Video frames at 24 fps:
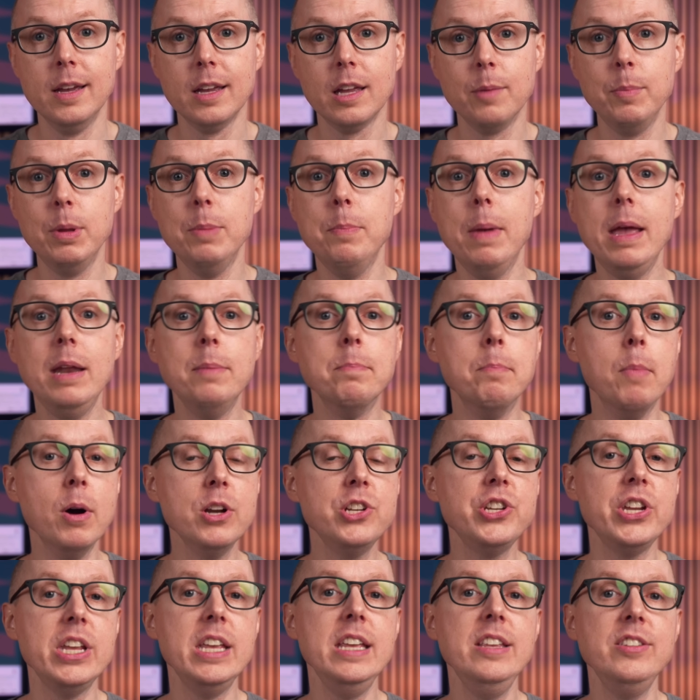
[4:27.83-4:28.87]
can be made
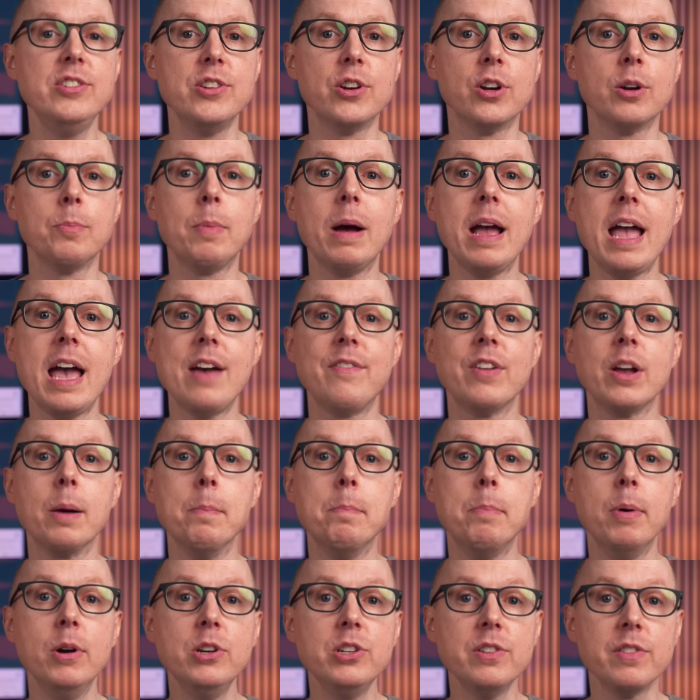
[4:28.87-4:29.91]
much easier by having a
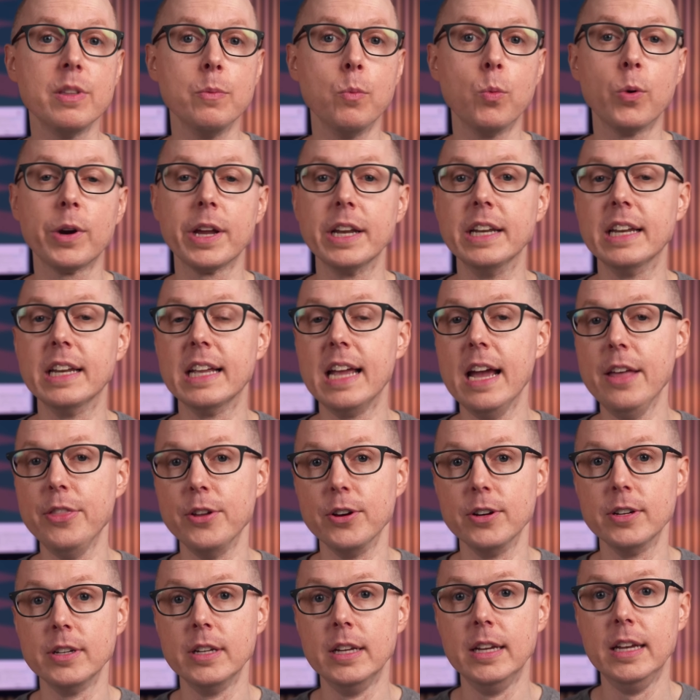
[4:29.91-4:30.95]
bunch of them working
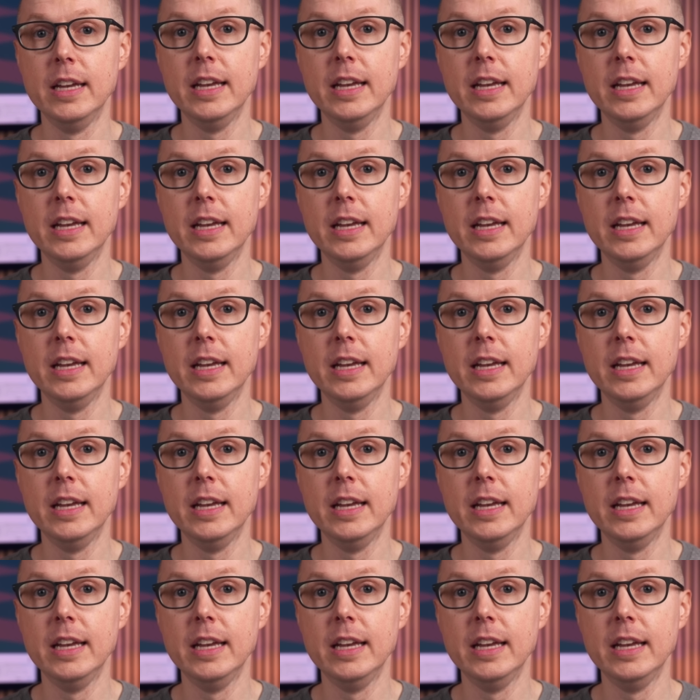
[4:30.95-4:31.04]
together,